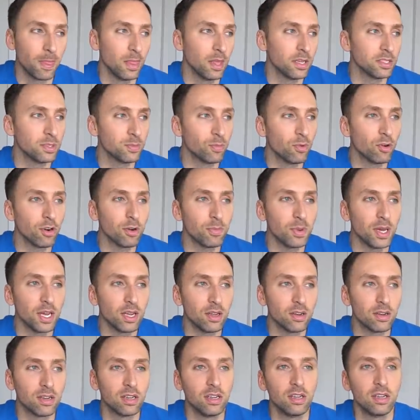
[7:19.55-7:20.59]
It's more
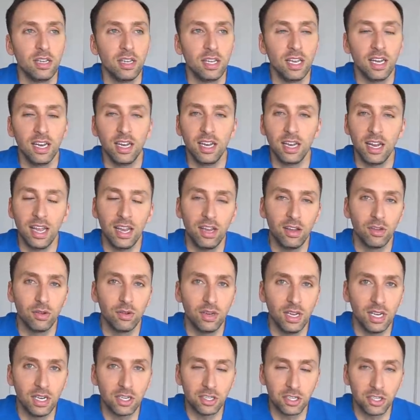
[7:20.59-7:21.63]
about getting a
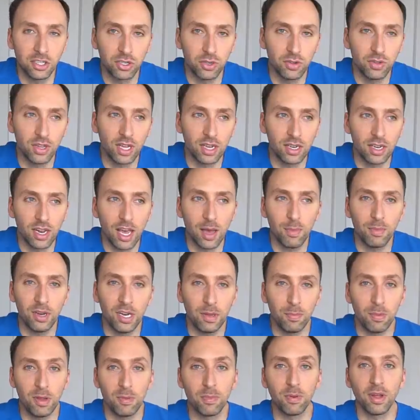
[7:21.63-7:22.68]
unique shoe that not
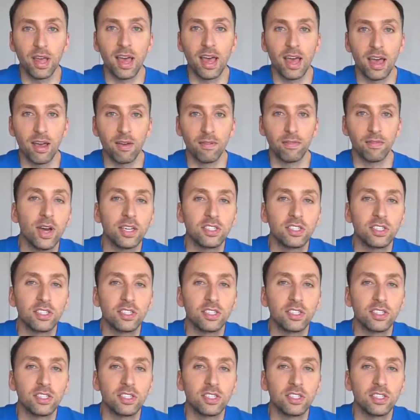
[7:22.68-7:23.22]
many people have.